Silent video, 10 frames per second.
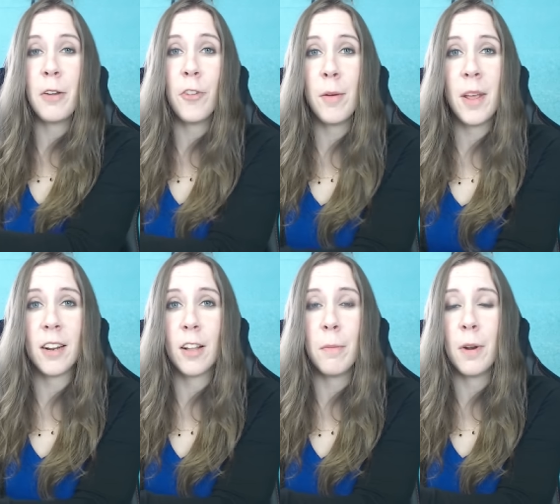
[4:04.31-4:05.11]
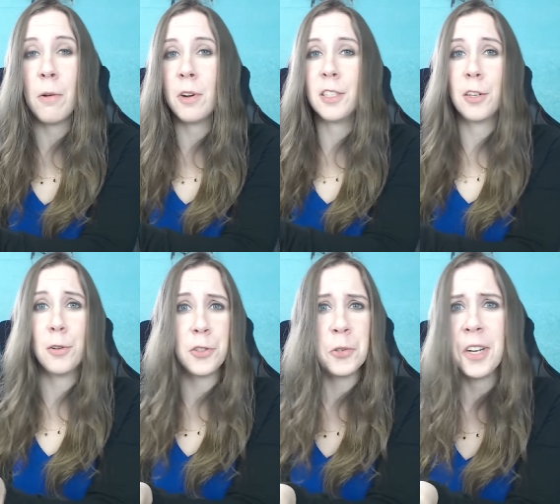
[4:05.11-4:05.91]
My friend made a club and I wanted to
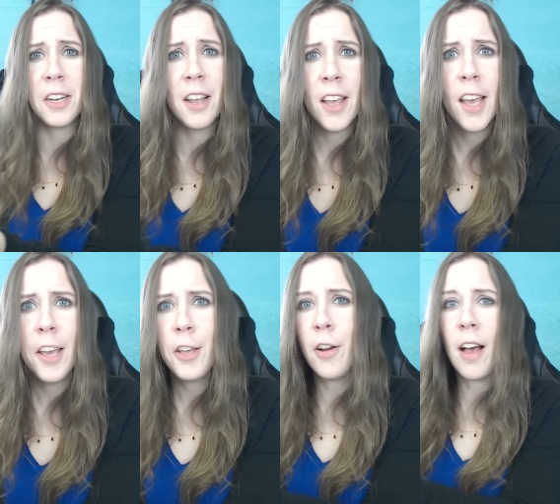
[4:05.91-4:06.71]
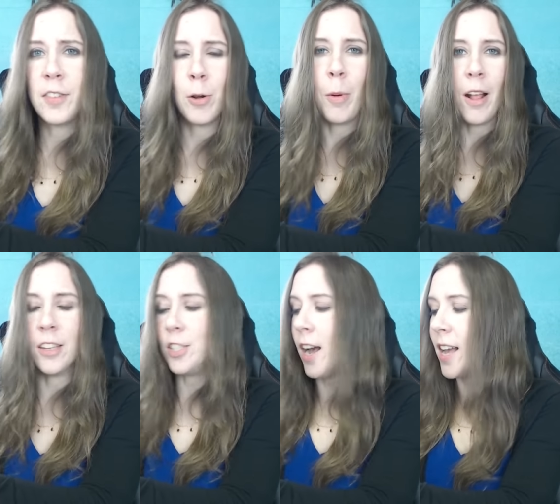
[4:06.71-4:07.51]
go join. You don't have to
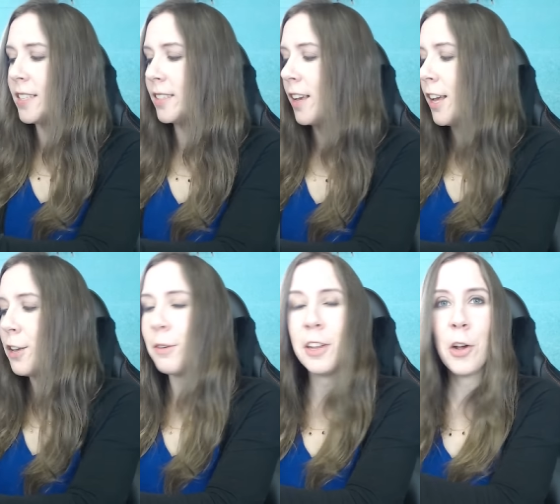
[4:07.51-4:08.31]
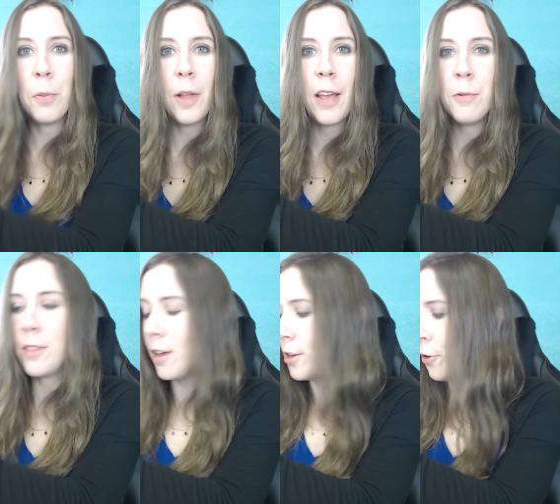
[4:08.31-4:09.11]
apologize. You can go play
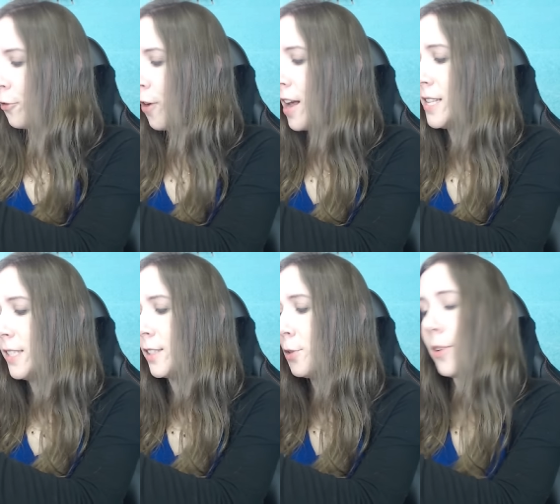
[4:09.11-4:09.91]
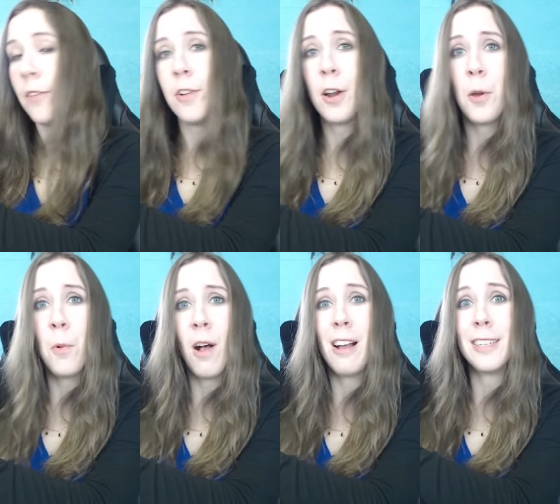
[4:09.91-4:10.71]
with your friends, do whatever you
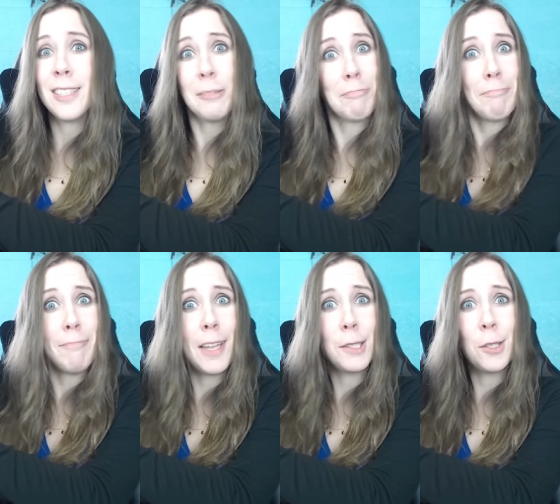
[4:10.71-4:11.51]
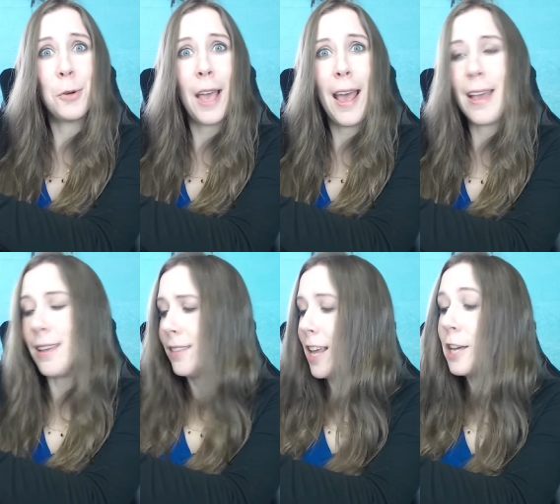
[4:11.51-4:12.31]
want. It's
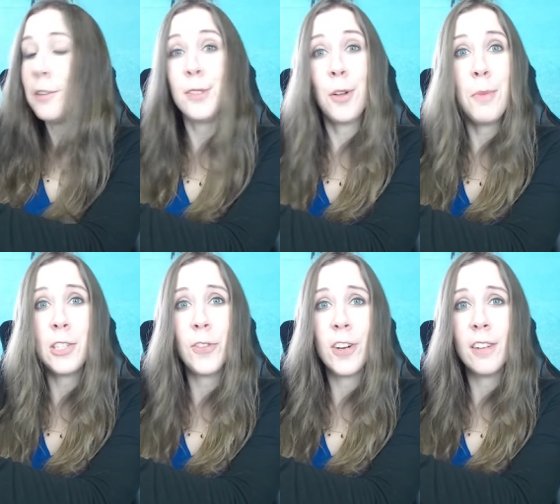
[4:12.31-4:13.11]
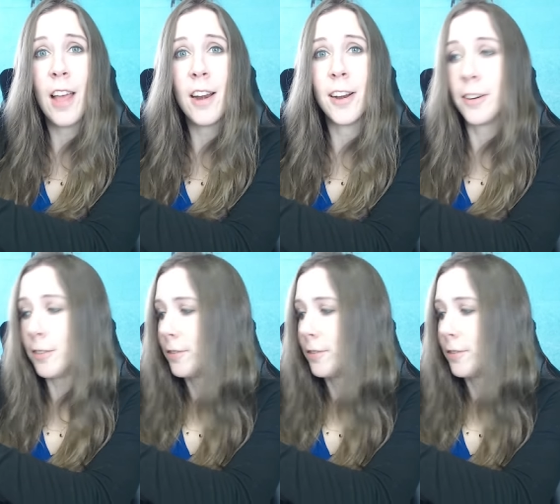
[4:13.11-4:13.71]
okay. Thank you so much for your letter.